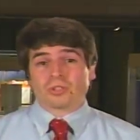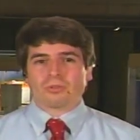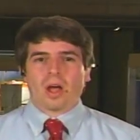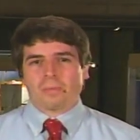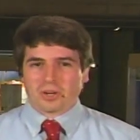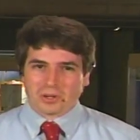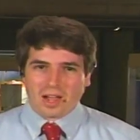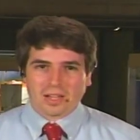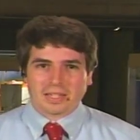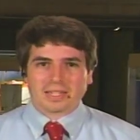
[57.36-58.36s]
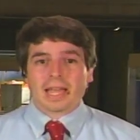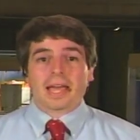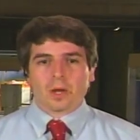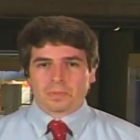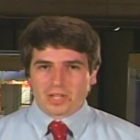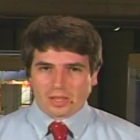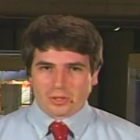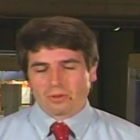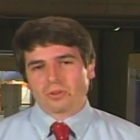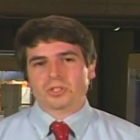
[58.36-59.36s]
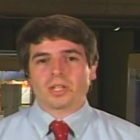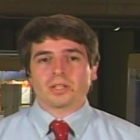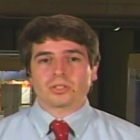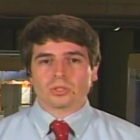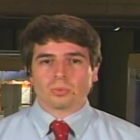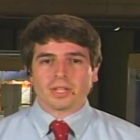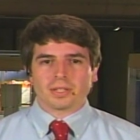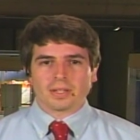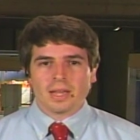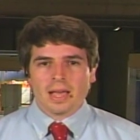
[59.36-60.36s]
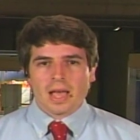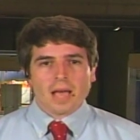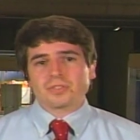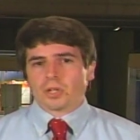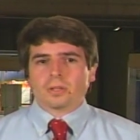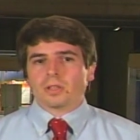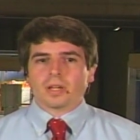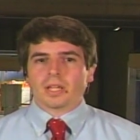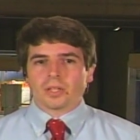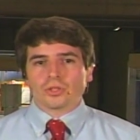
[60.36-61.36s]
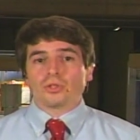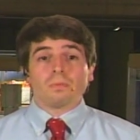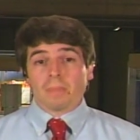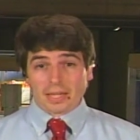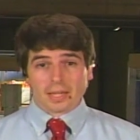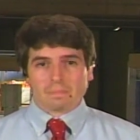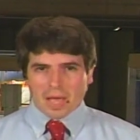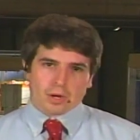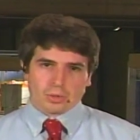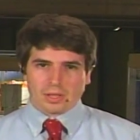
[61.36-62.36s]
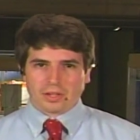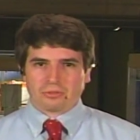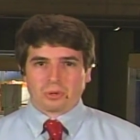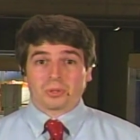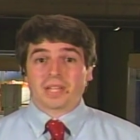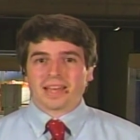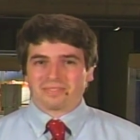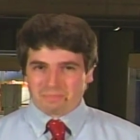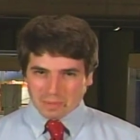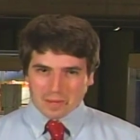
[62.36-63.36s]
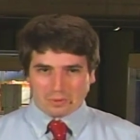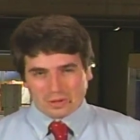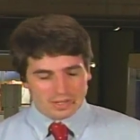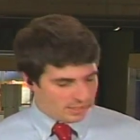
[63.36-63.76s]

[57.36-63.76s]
Strom and her colleagues at Uppsala University in Sweden have started looking into making battery electrodes out of paper